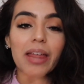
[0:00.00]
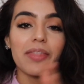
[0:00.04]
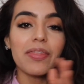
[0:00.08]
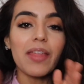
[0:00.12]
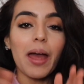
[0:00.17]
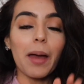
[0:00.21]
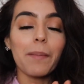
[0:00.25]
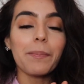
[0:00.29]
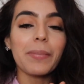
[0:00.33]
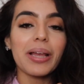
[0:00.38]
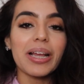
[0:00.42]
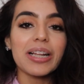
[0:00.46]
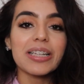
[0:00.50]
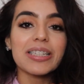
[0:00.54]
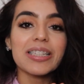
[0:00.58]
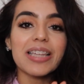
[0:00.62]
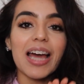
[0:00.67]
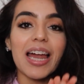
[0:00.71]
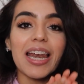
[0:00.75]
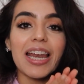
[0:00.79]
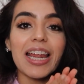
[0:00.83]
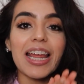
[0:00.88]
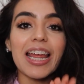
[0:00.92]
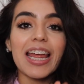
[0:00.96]
That means
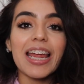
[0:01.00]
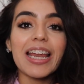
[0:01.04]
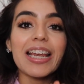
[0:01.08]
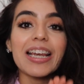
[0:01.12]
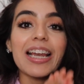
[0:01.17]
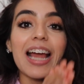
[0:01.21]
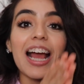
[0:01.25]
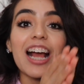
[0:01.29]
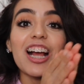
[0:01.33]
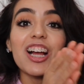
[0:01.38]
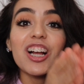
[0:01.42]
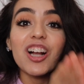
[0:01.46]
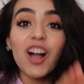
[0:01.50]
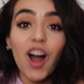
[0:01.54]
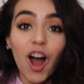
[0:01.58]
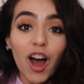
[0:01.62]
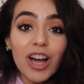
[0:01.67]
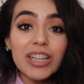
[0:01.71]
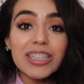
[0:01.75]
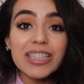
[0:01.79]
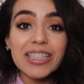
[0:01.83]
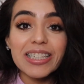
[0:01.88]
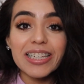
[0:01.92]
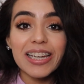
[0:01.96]
that in
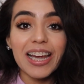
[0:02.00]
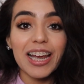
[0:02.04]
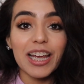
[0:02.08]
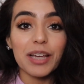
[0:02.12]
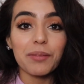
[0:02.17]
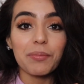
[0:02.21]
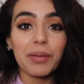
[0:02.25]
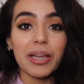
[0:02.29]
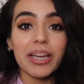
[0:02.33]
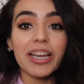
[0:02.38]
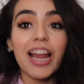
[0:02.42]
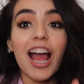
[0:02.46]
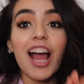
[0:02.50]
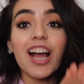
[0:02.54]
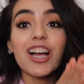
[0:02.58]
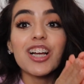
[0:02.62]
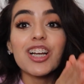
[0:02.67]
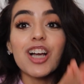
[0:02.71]
God's timing,